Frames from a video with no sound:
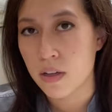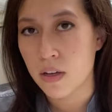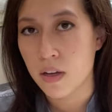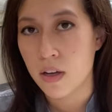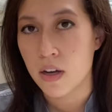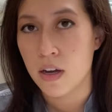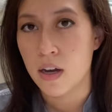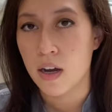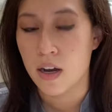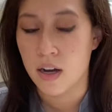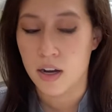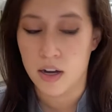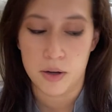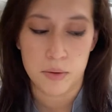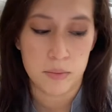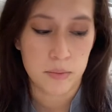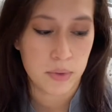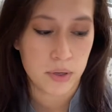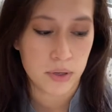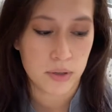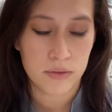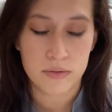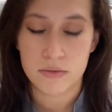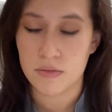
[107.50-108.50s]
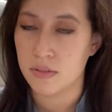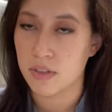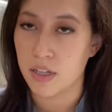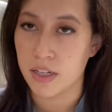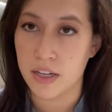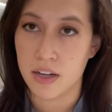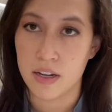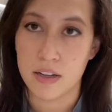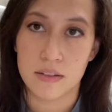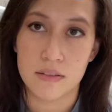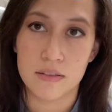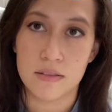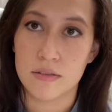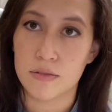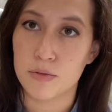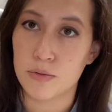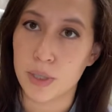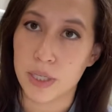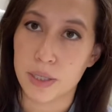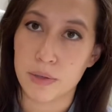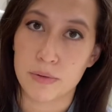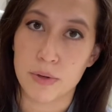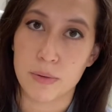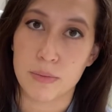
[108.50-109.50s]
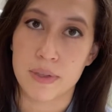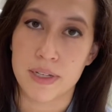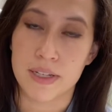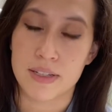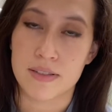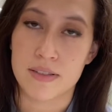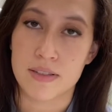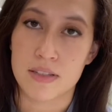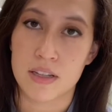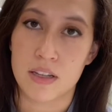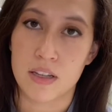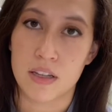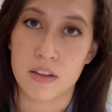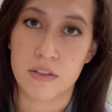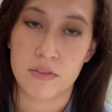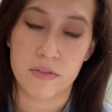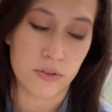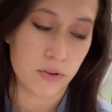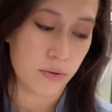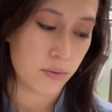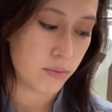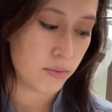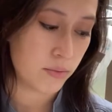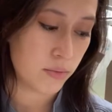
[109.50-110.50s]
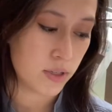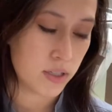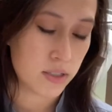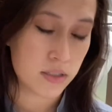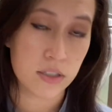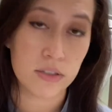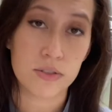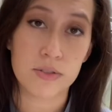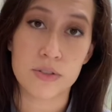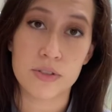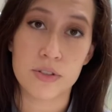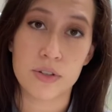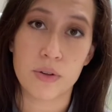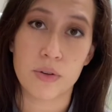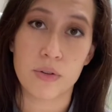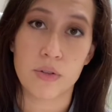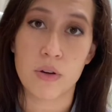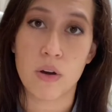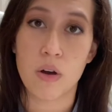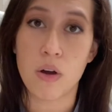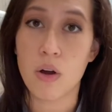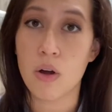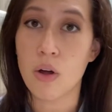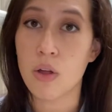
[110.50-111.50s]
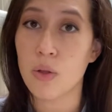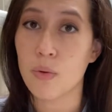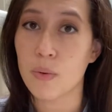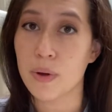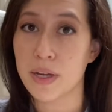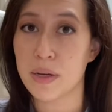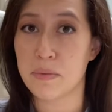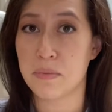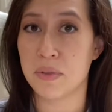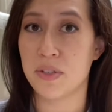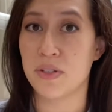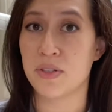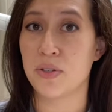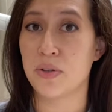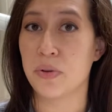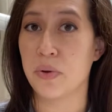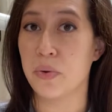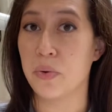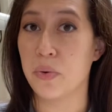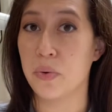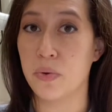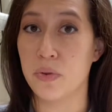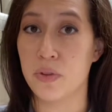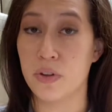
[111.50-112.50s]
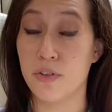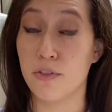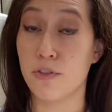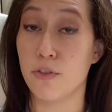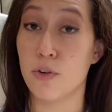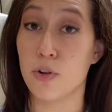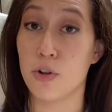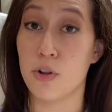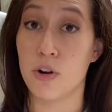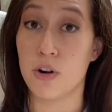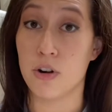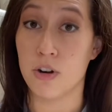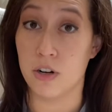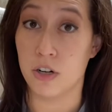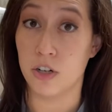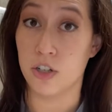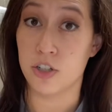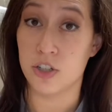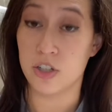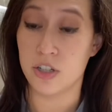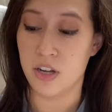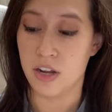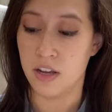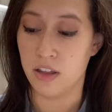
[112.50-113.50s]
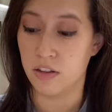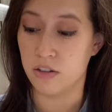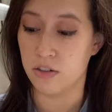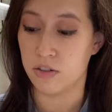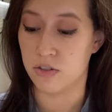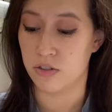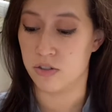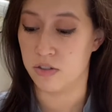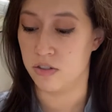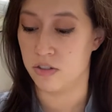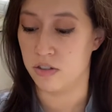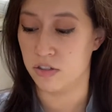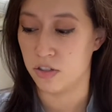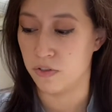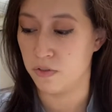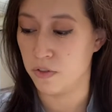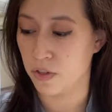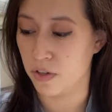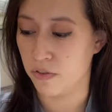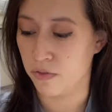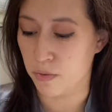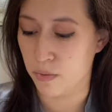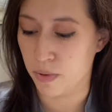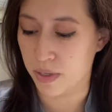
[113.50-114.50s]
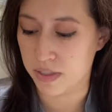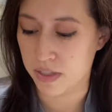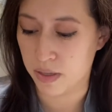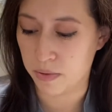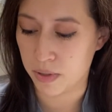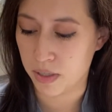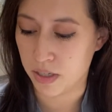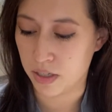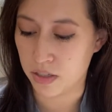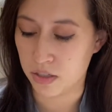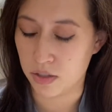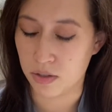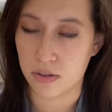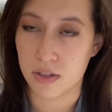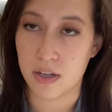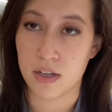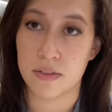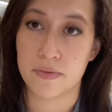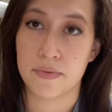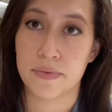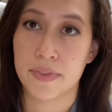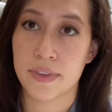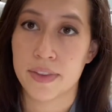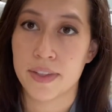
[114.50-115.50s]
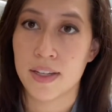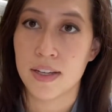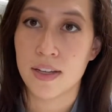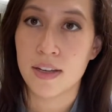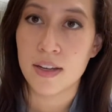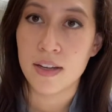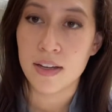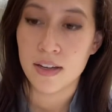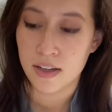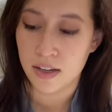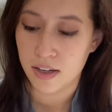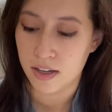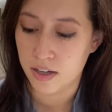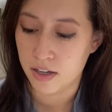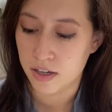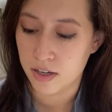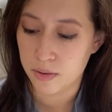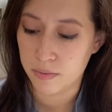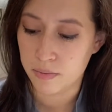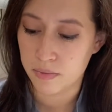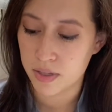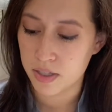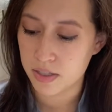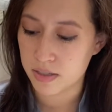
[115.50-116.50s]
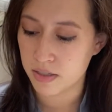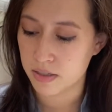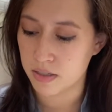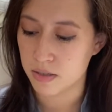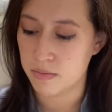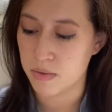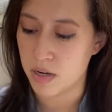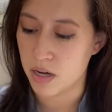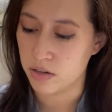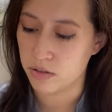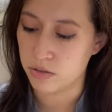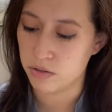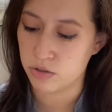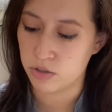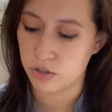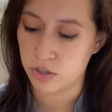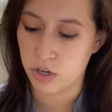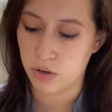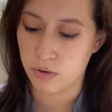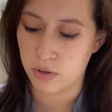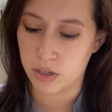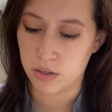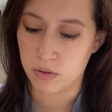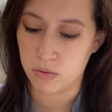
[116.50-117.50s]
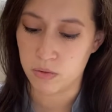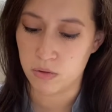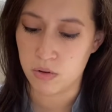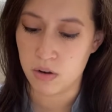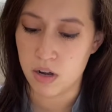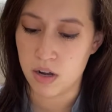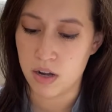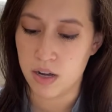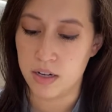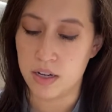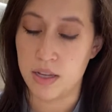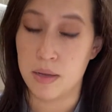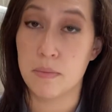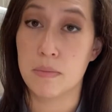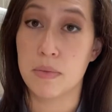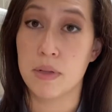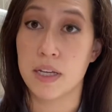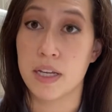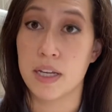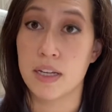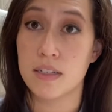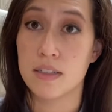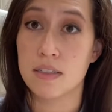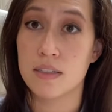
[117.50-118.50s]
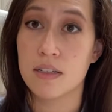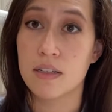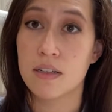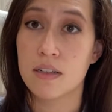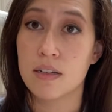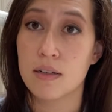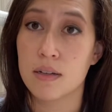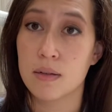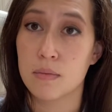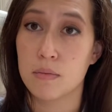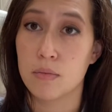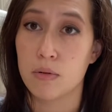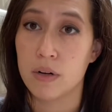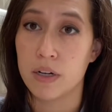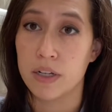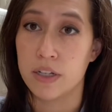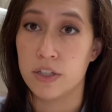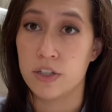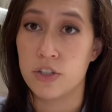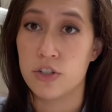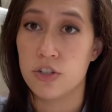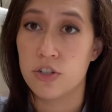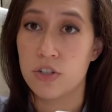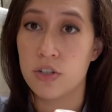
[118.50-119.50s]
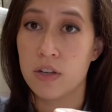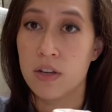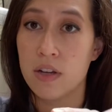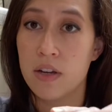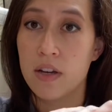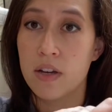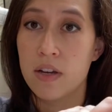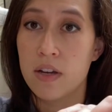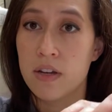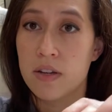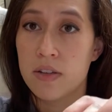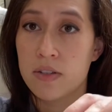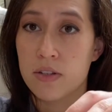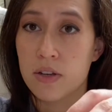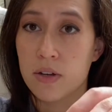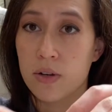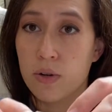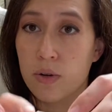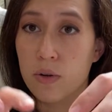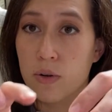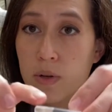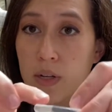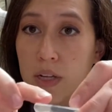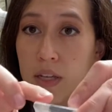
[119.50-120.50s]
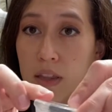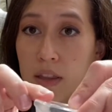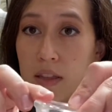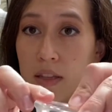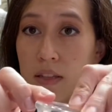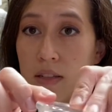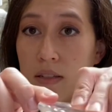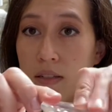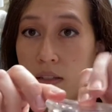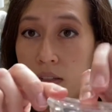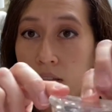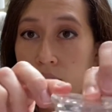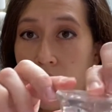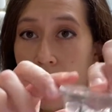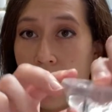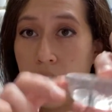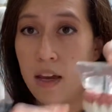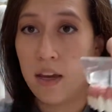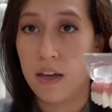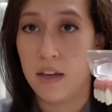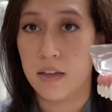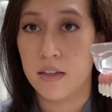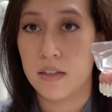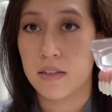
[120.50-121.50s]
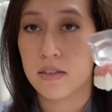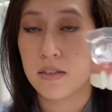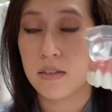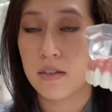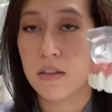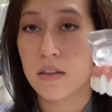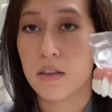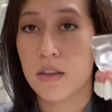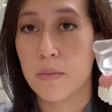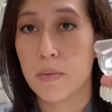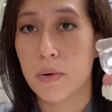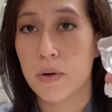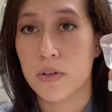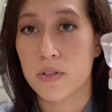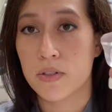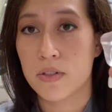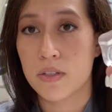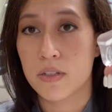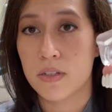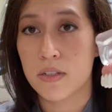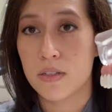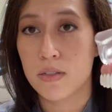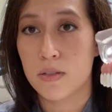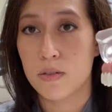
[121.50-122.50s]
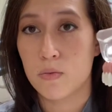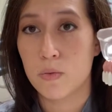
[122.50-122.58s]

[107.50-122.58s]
But again, we can replace teeth from a single tooth all the way up until the full arch, and there's a few different ways that we can do that. This is a model showing an implant bridge. So in this case, the person would